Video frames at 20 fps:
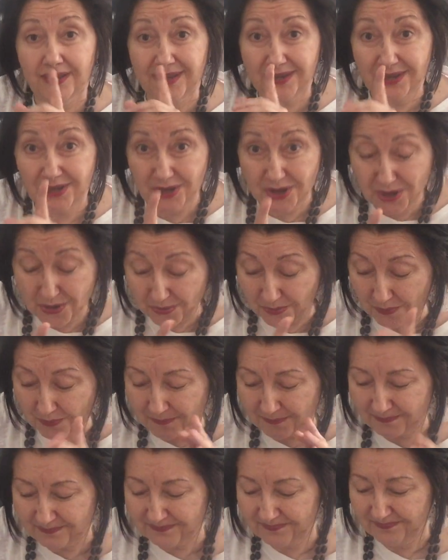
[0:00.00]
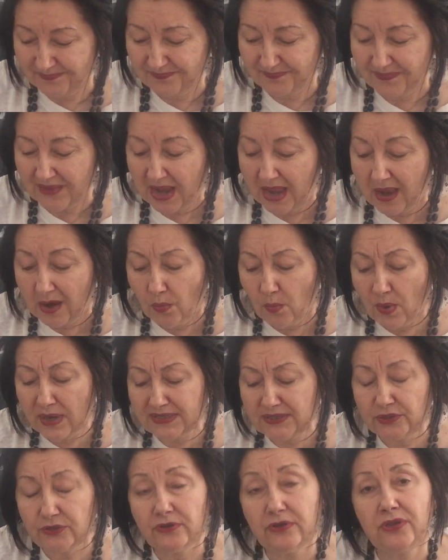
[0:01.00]
you?
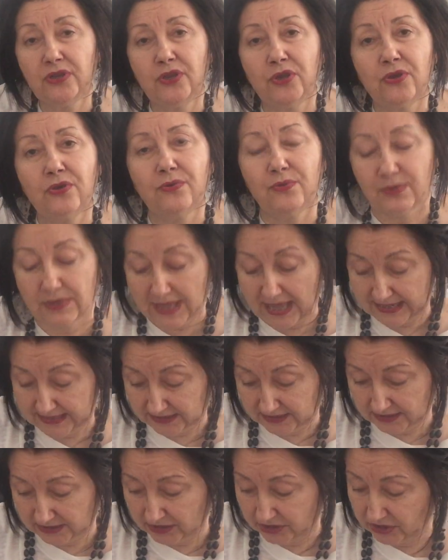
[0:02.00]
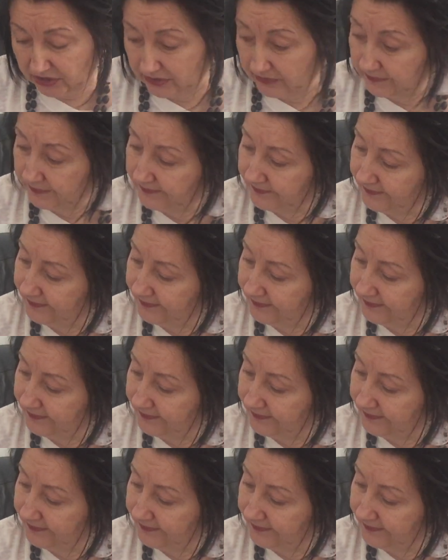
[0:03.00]
What do you like to do?